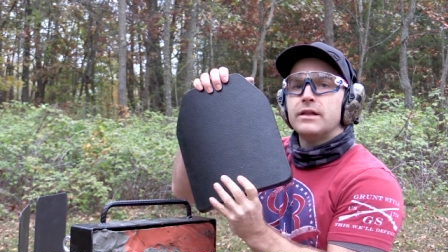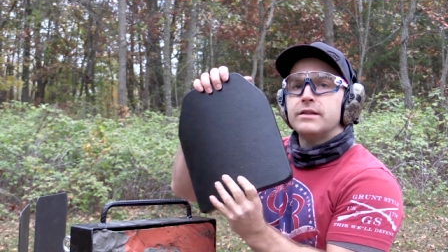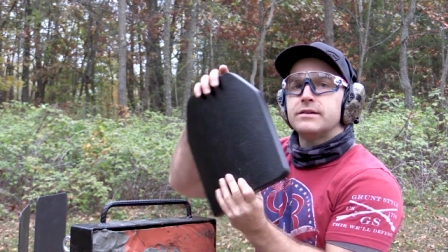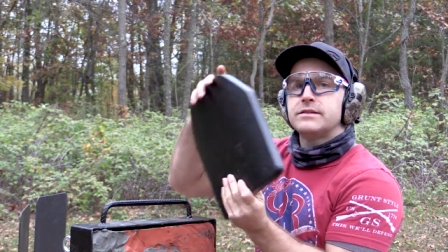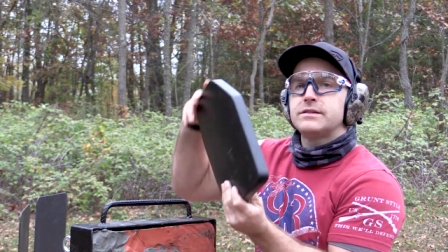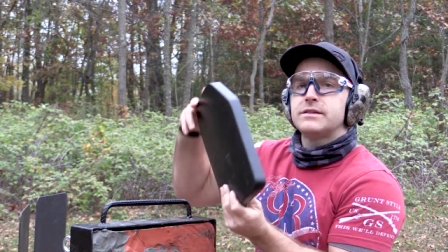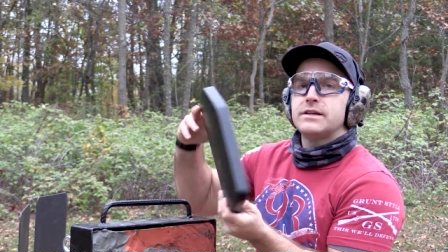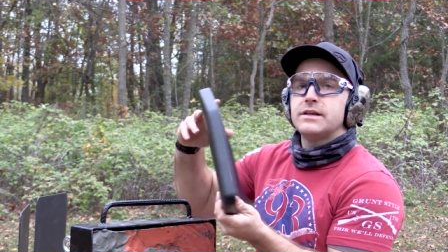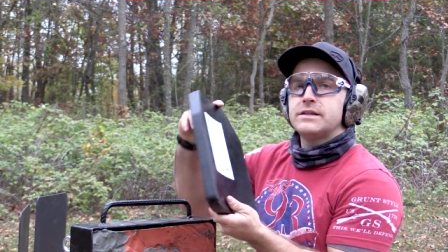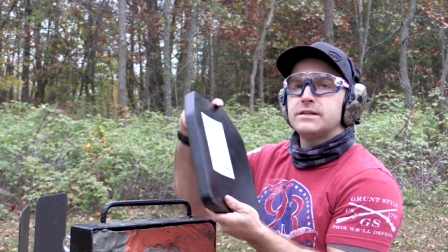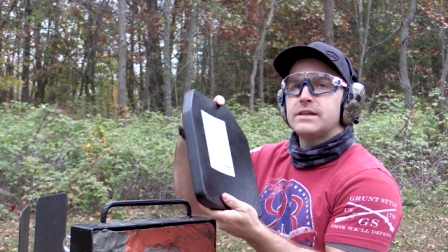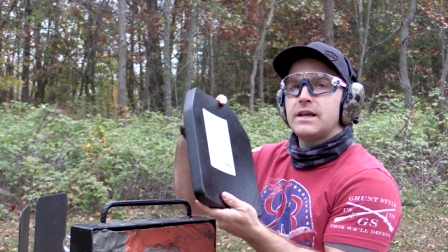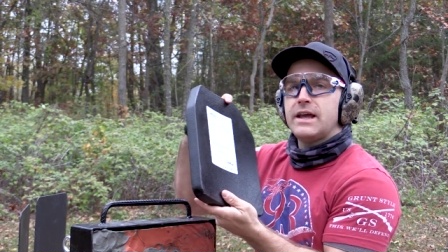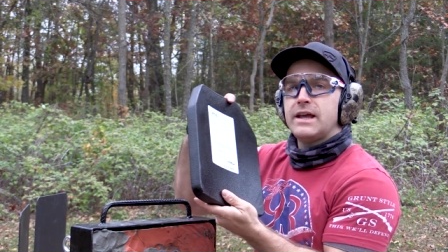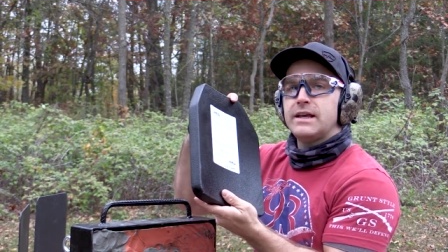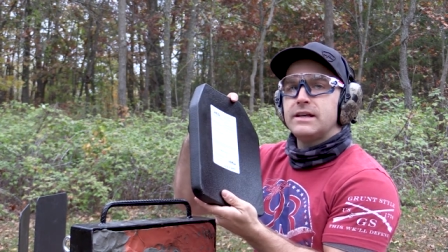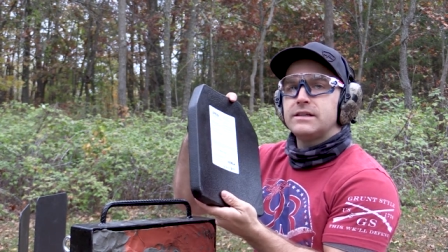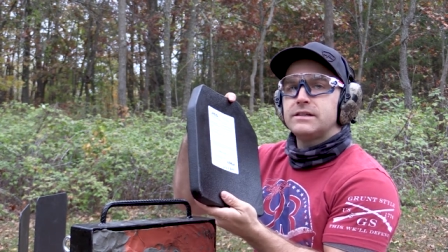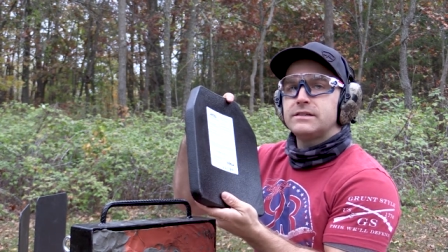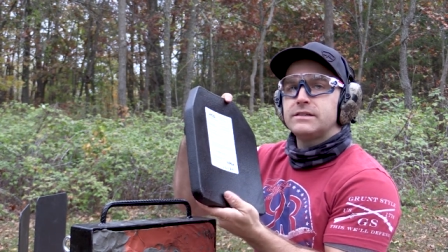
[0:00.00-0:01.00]
This is
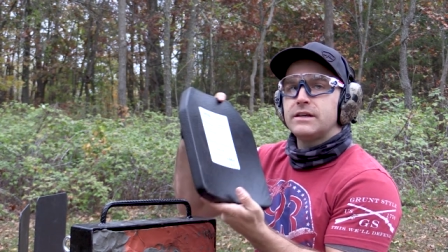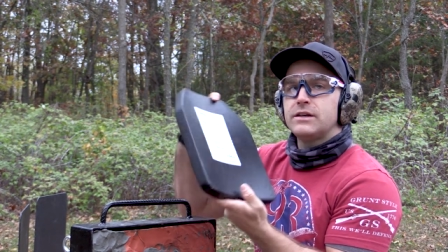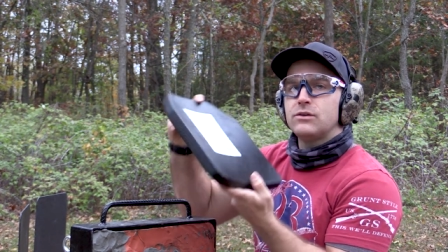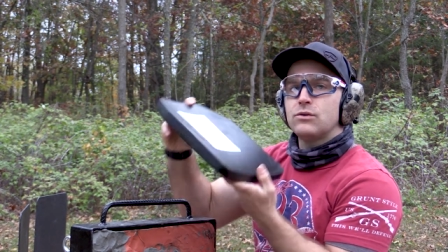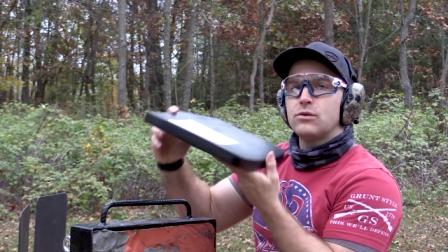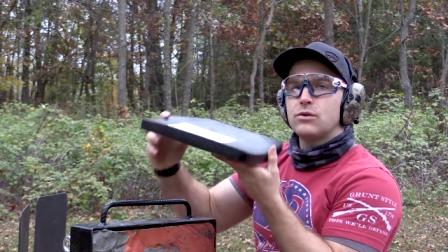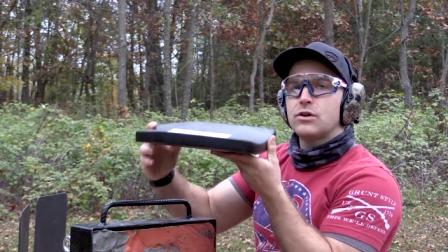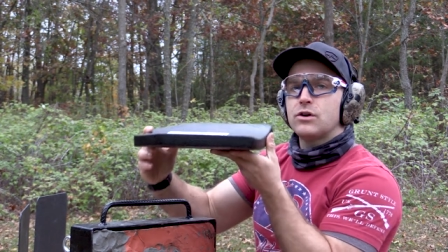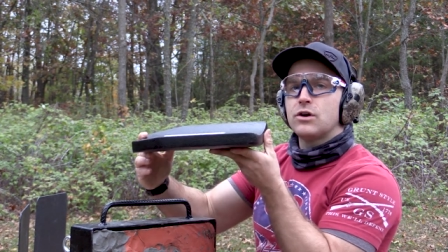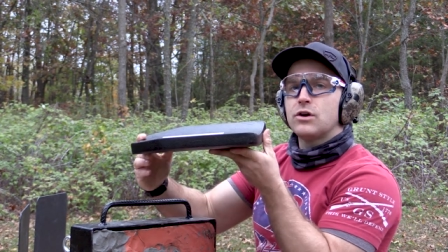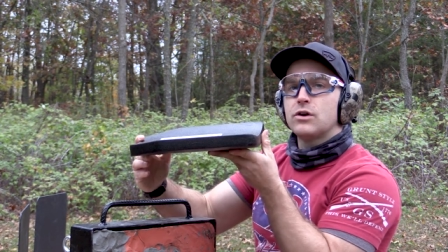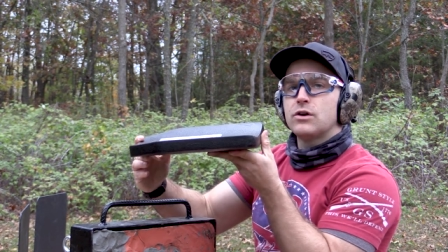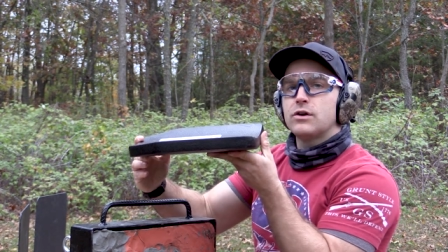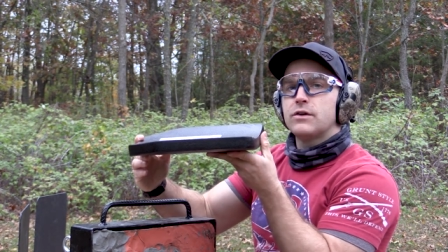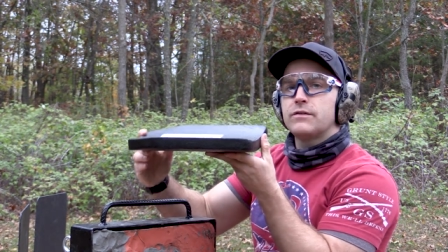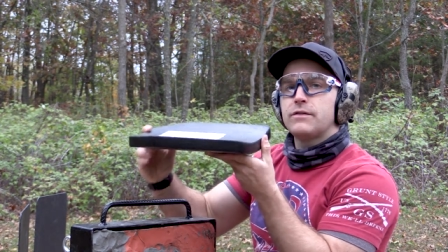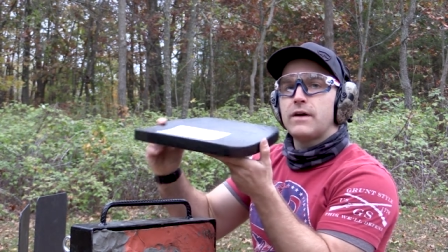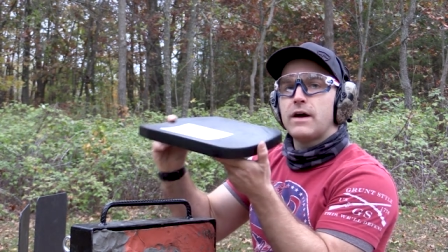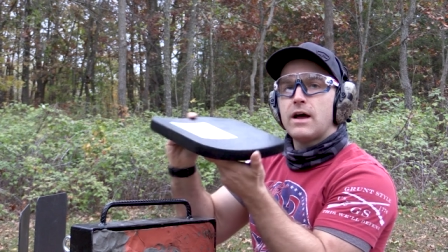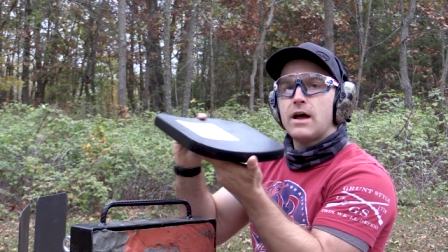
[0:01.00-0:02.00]
a single
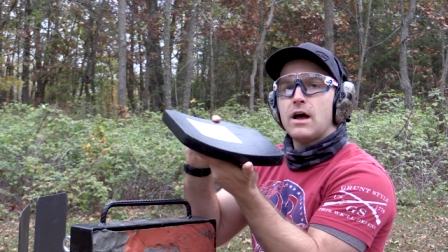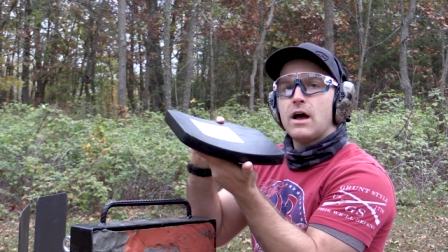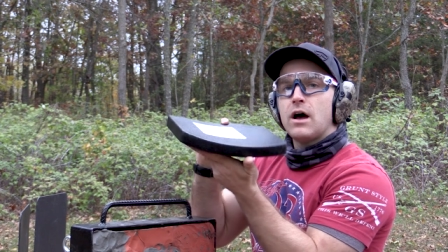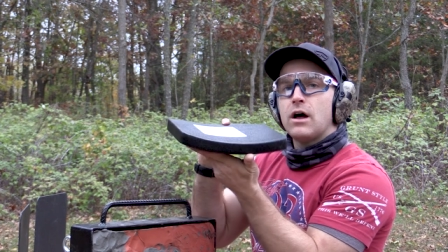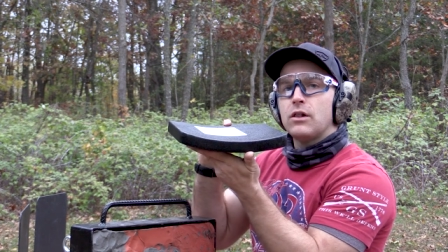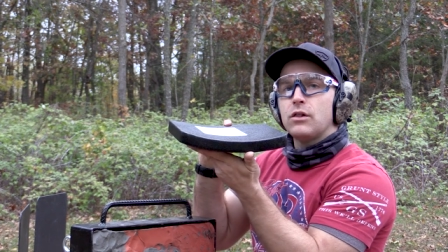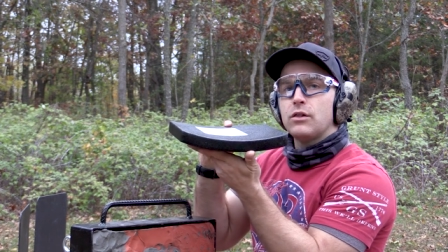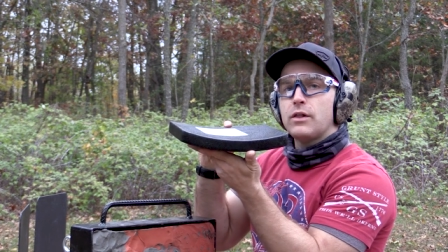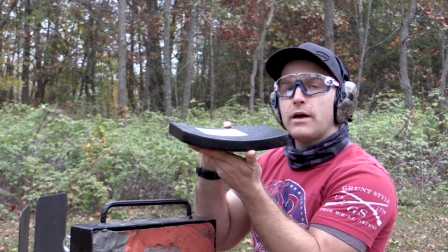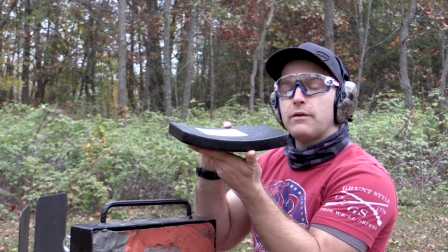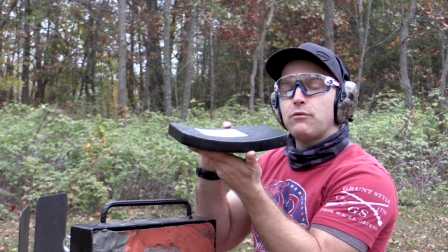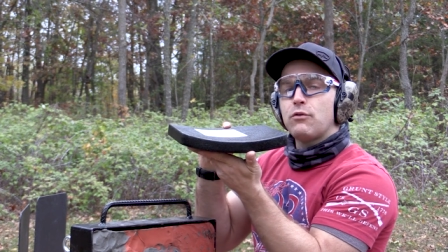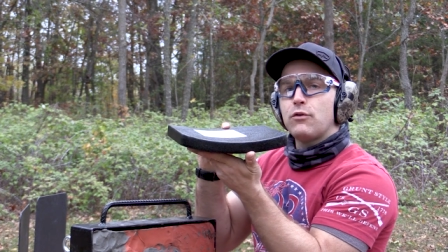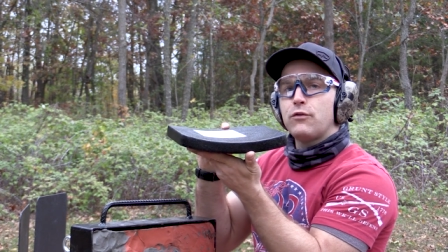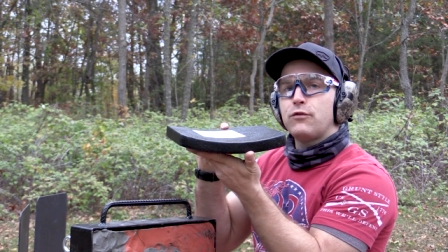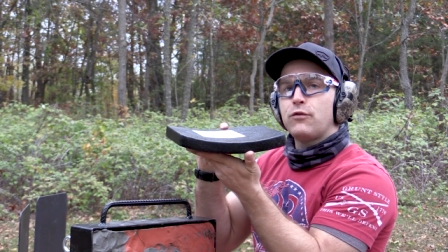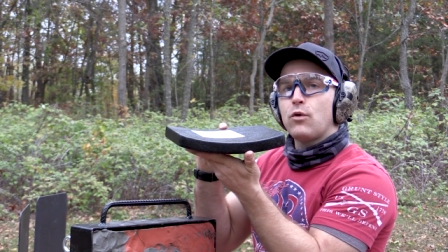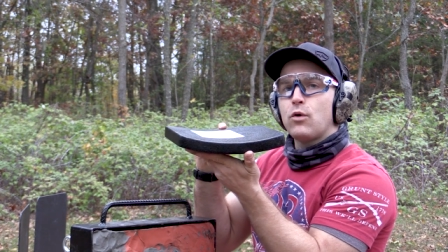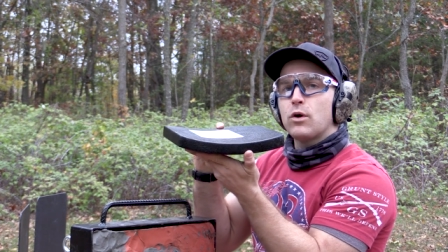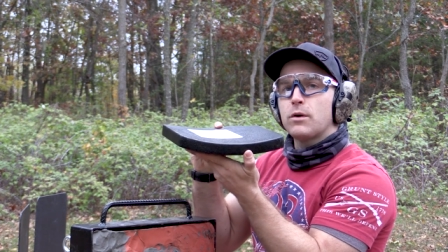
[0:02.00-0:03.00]
curve, level
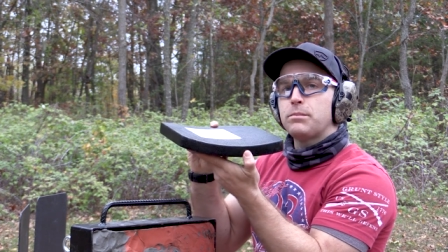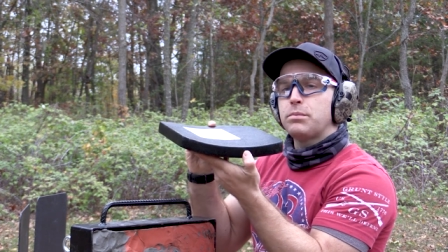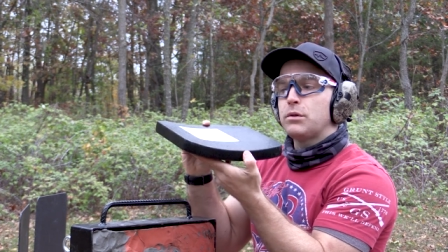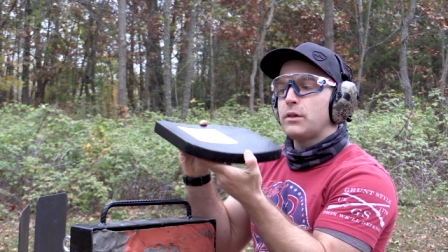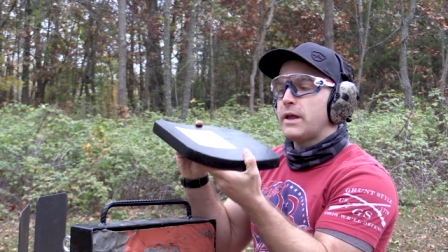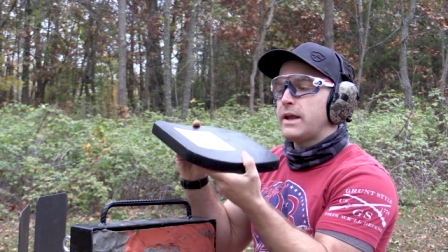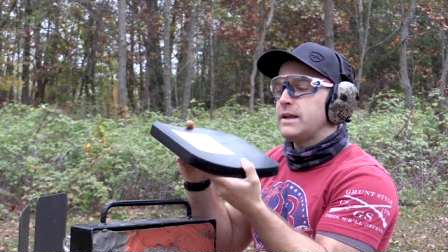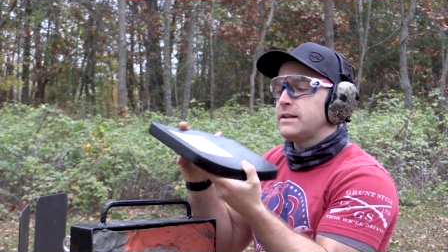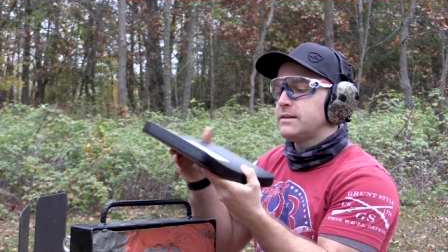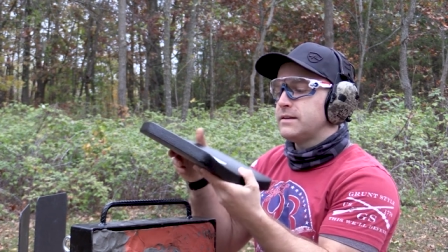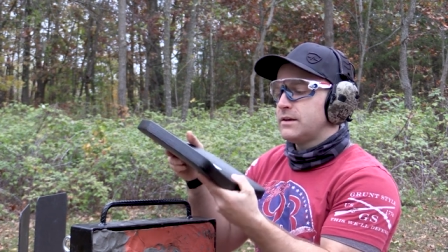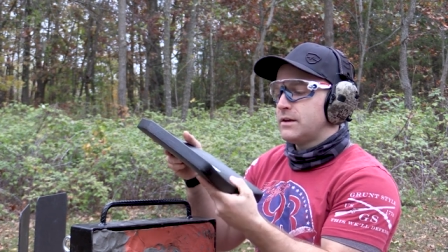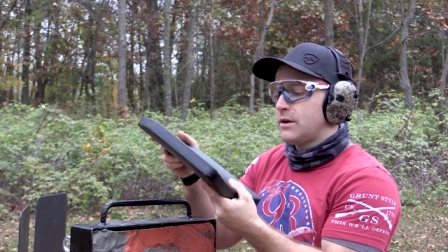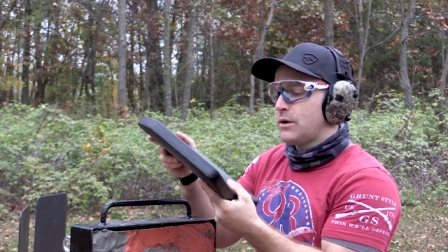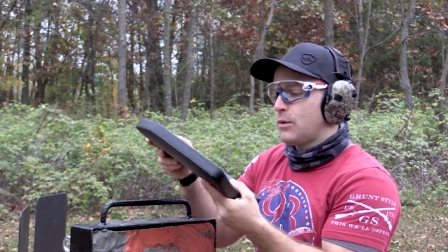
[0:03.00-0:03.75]
four plate.